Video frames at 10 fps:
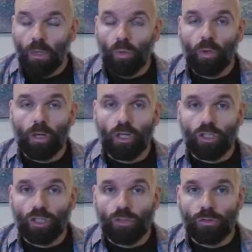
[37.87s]
We're going to
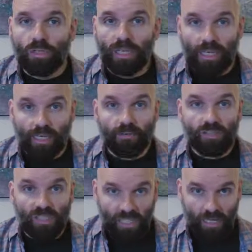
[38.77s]
choose the key of
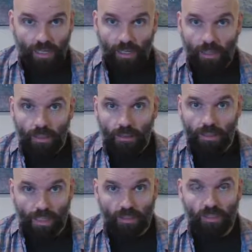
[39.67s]
C to
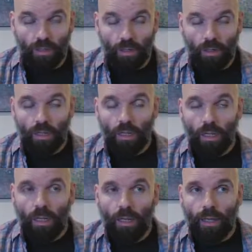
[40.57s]
get started,
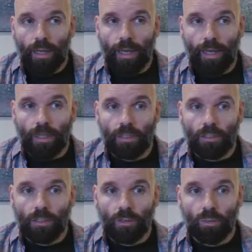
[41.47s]
and
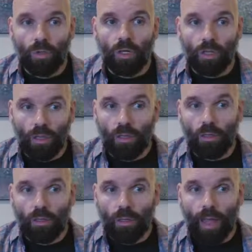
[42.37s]
we're going to
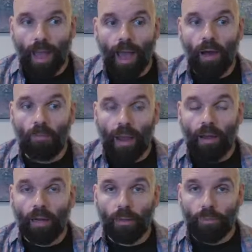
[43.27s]
learn how
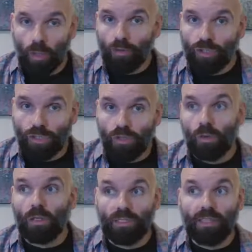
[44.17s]
Barry approaches, or
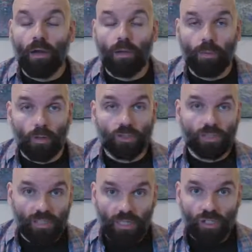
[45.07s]
at least how he approaches
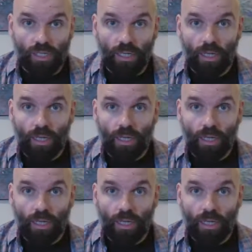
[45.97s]
teaching,